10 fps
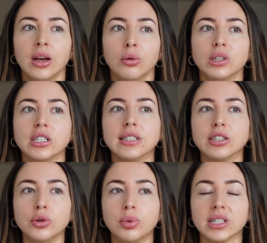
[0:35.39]
which is
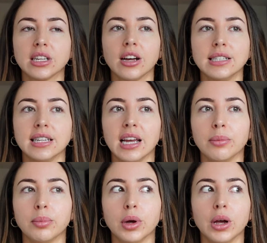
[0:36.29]
super
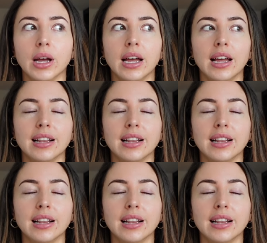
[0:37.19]
exciting, but